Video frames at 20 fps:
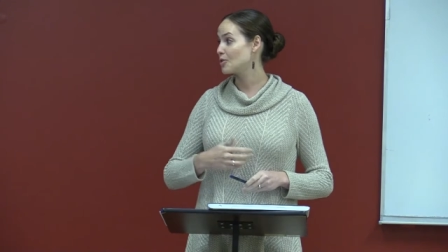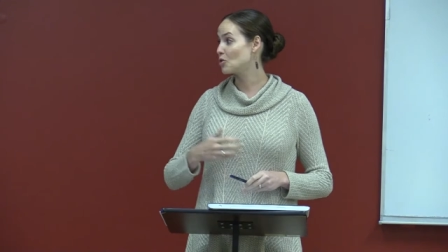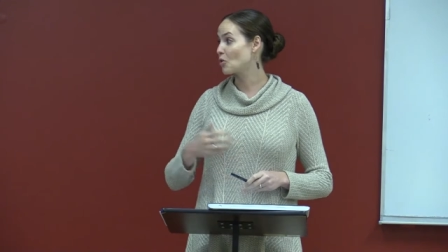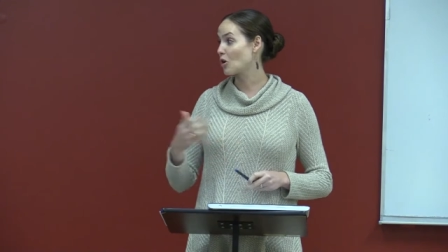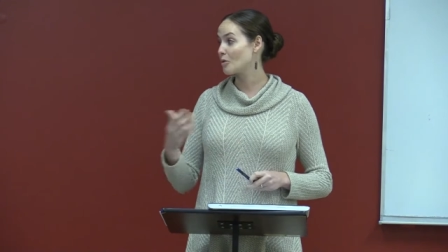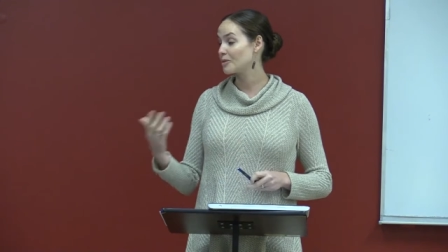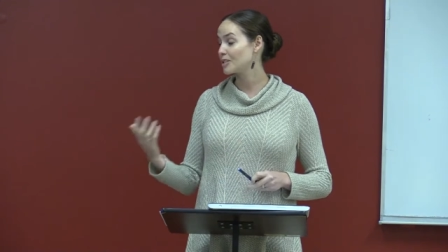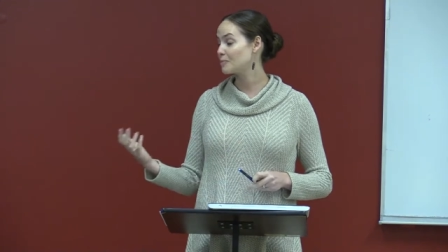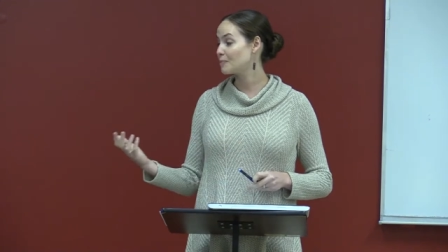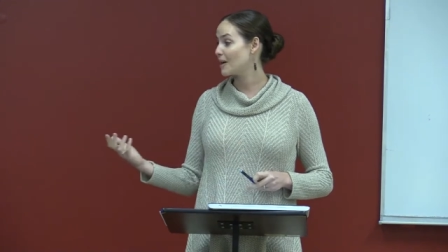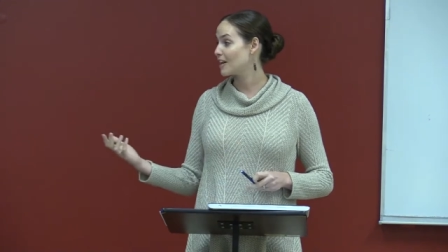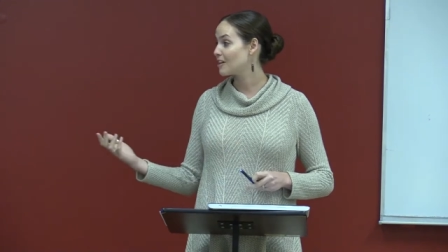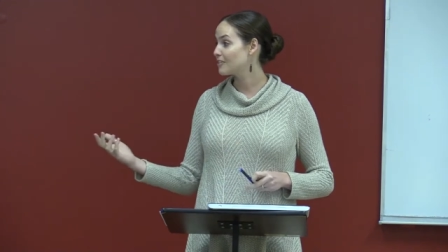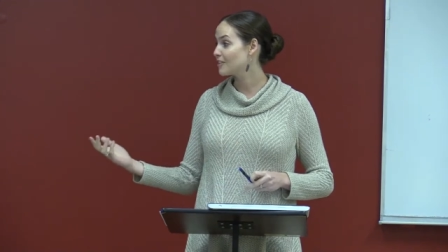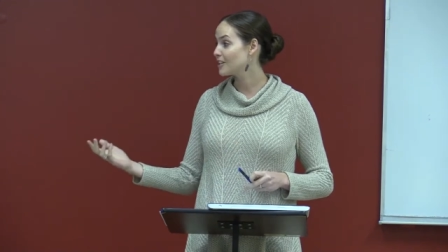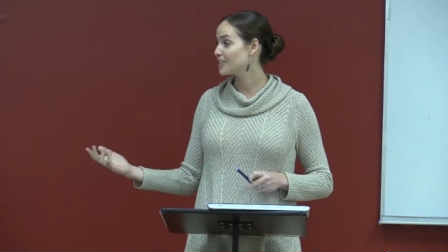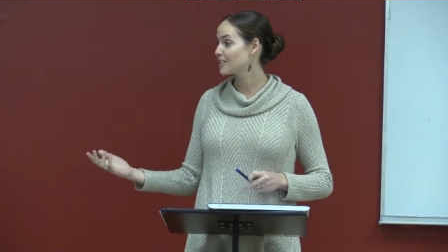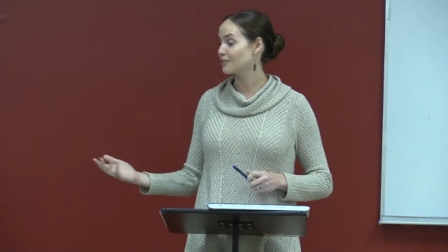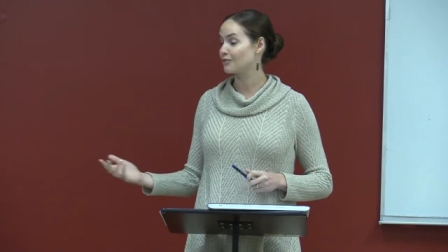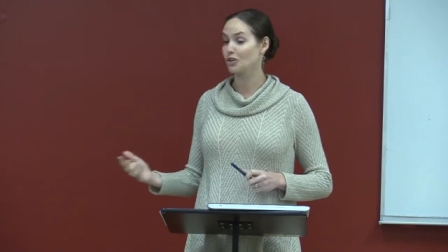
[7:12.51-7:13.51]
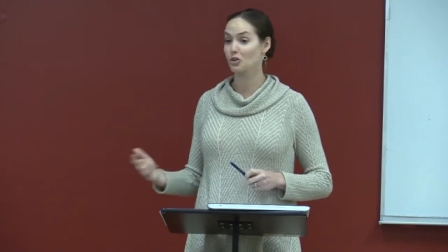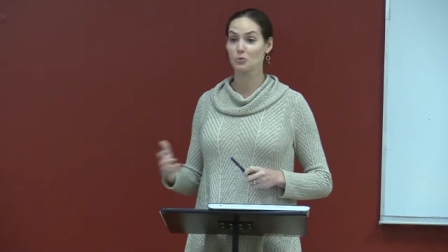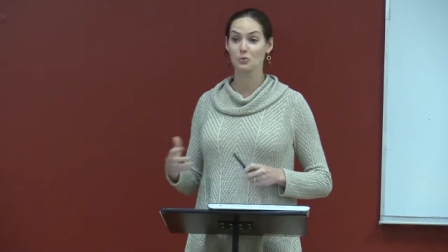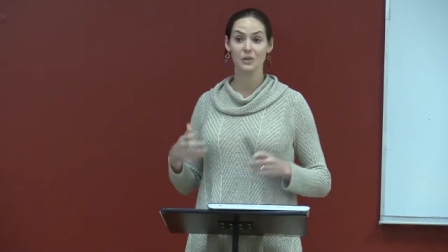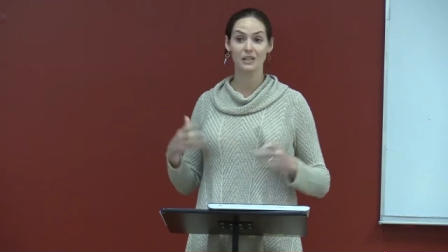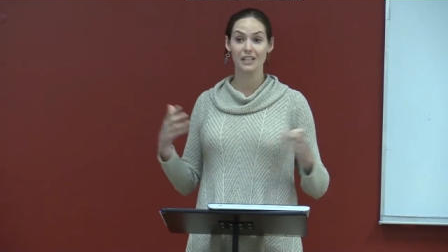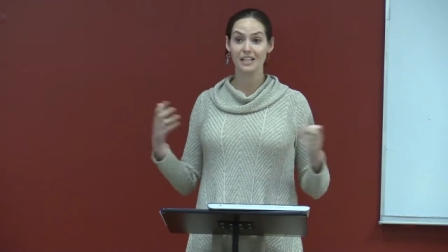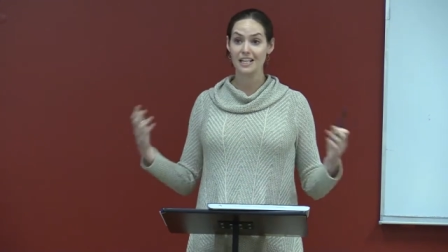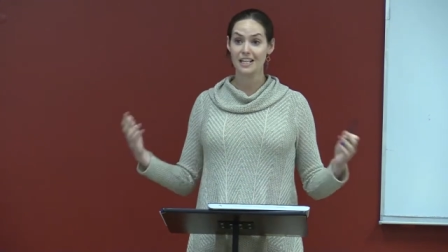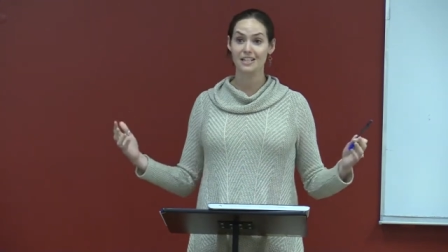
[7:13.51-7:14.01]
enormous benefits if you're
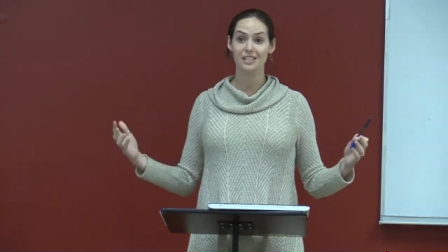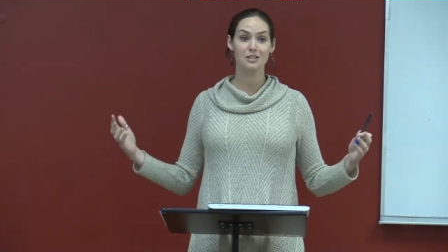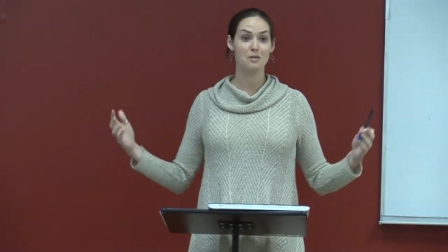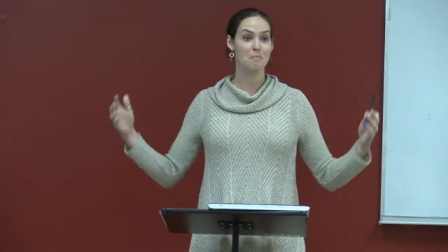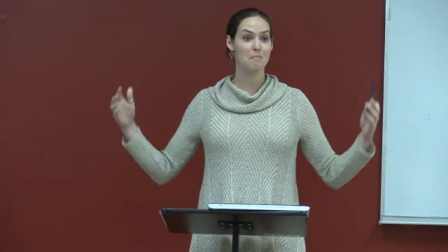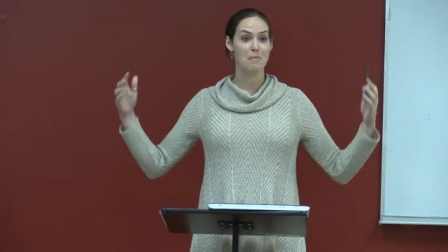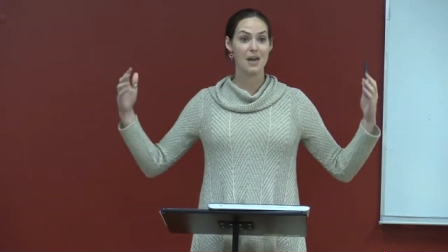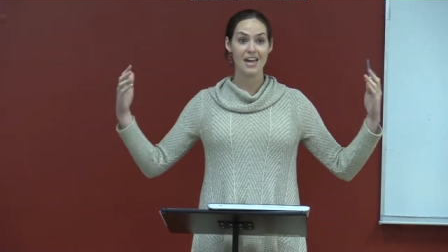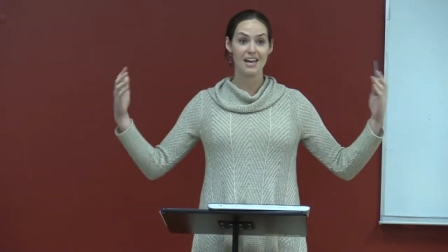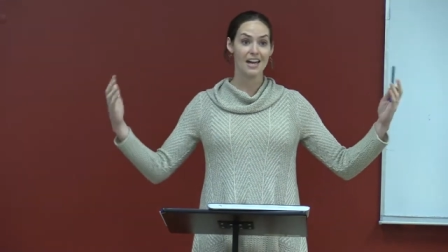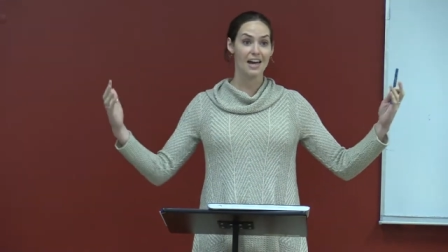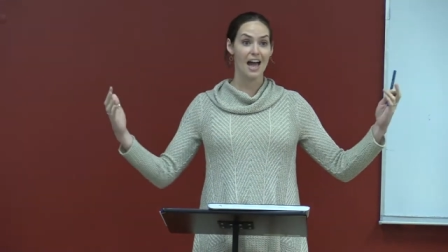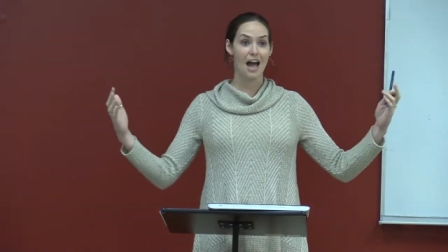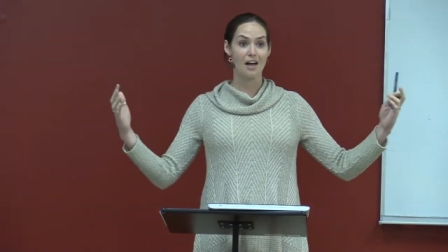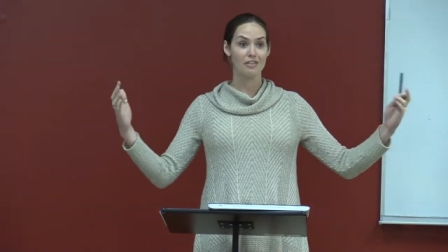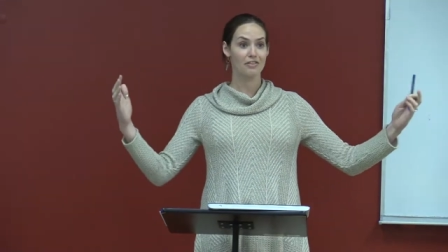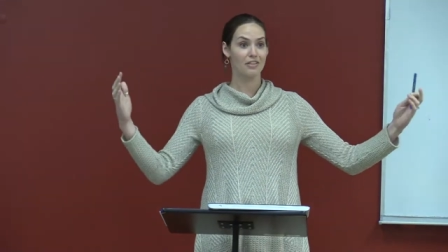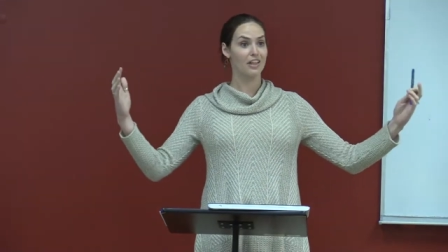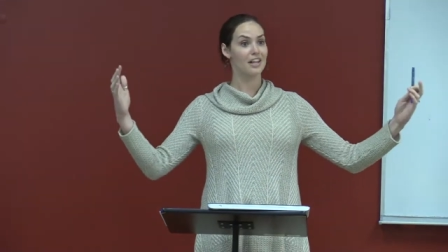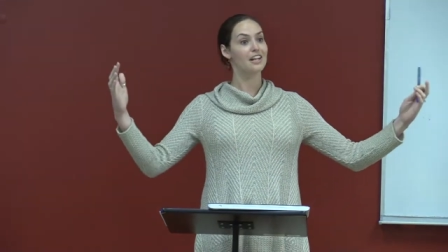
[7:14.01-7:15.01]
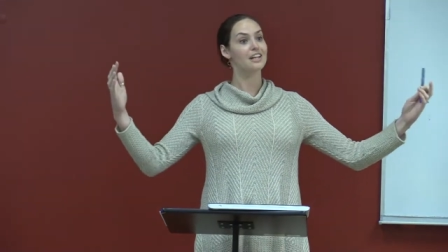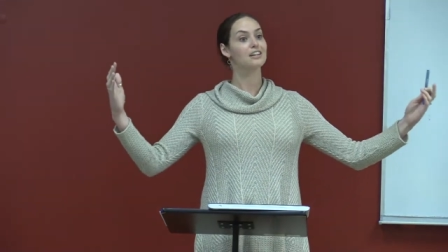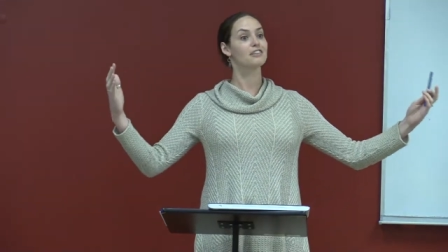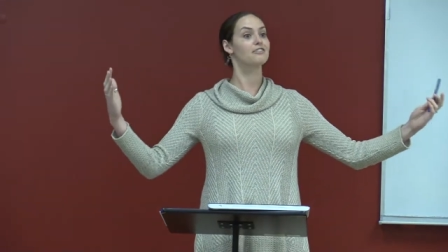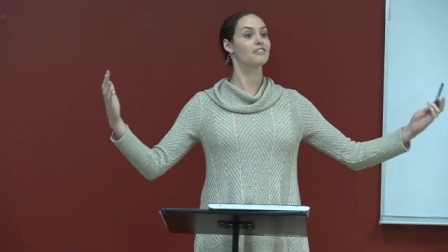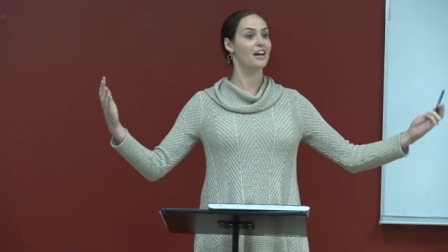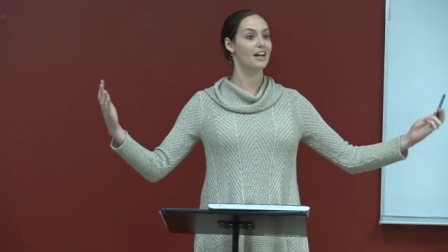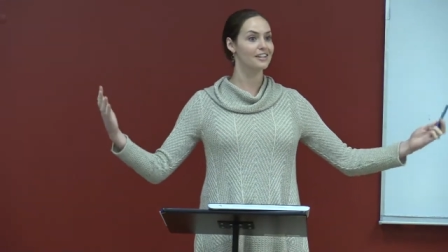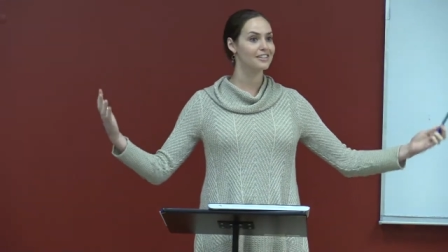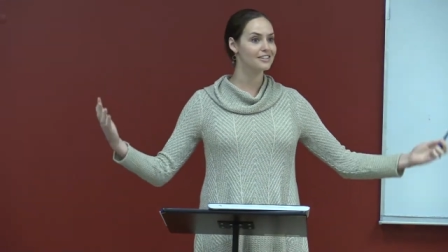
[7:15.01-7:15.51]
really into mega athletic
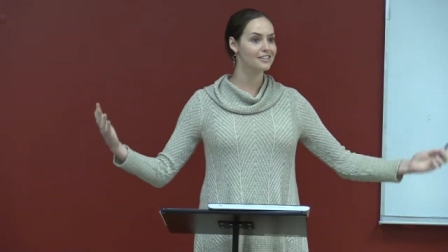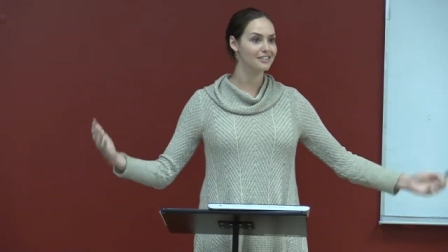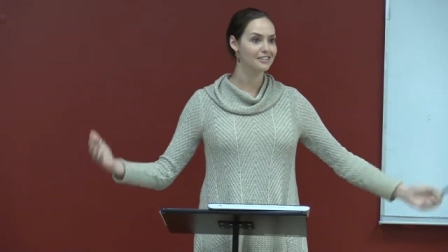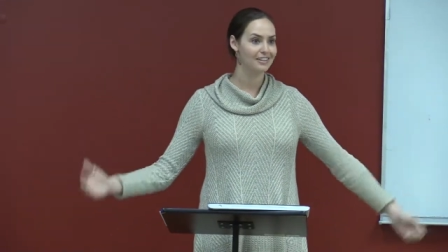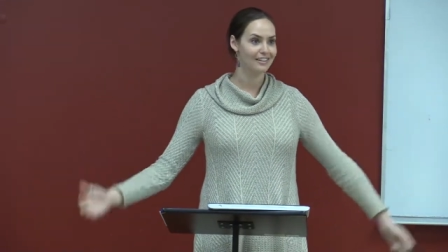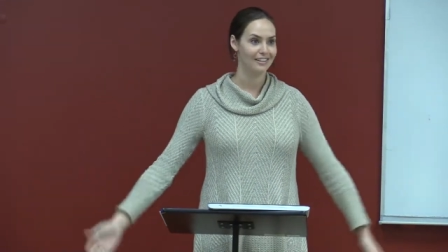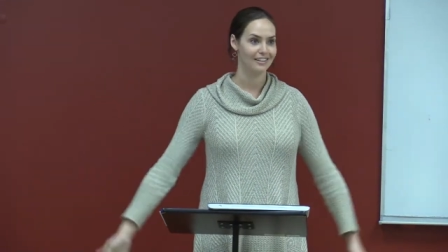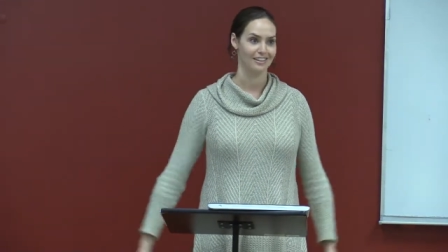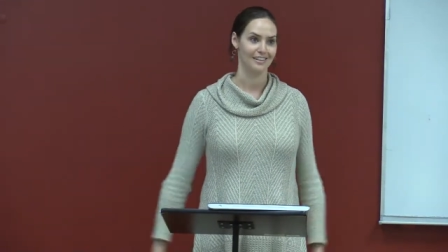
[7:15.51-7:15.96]
events.